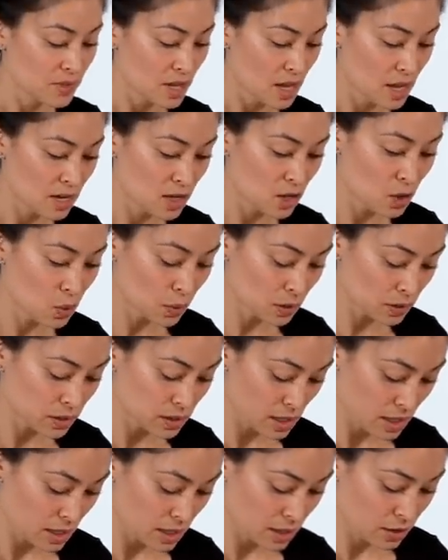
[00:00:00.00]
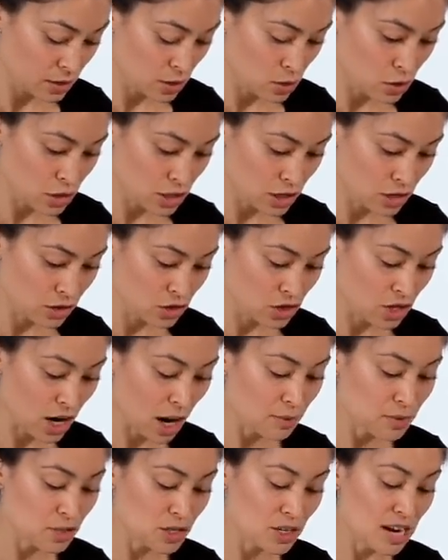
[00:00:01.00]
Any quilting notions
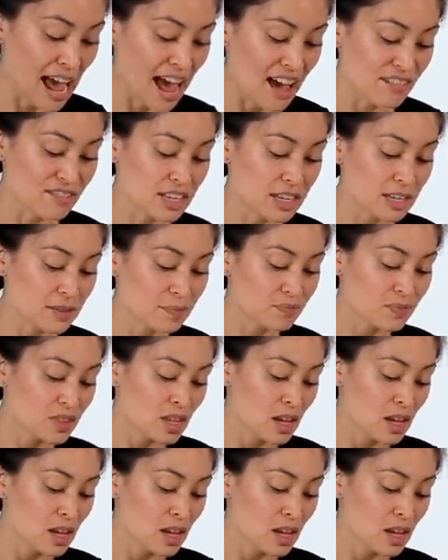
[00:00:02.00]
shop should have it.